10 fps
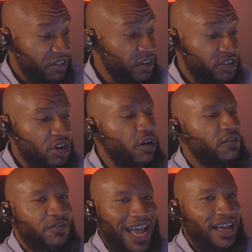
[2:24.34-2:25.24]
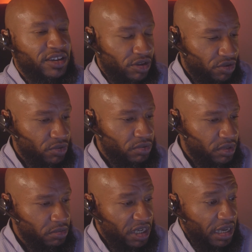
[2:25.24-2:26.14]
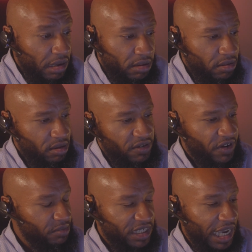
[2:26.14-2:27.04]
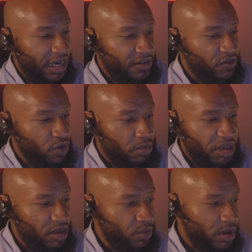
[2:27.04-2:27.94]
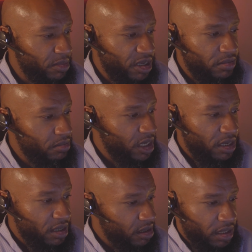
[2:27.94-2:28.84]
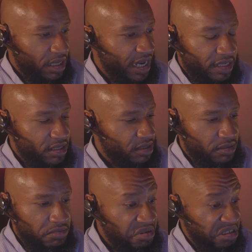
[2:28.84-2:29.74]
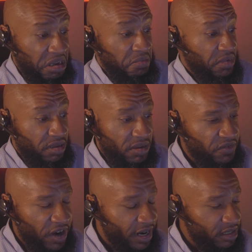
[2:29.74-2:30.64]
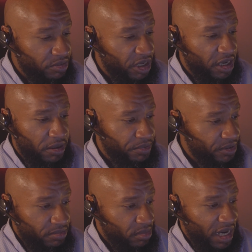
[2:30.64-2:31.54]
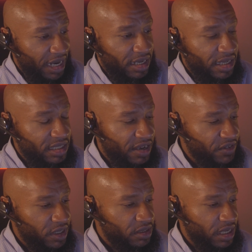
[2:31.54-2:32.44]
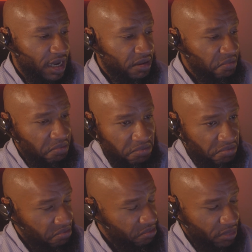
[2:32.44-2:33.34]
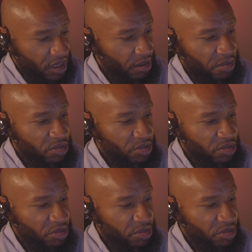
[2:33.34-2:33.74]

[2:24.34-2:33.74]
if there's no value to me, if I'm scanning for, be it women, connection, something that fires me up, that I can at least have a good time, keep it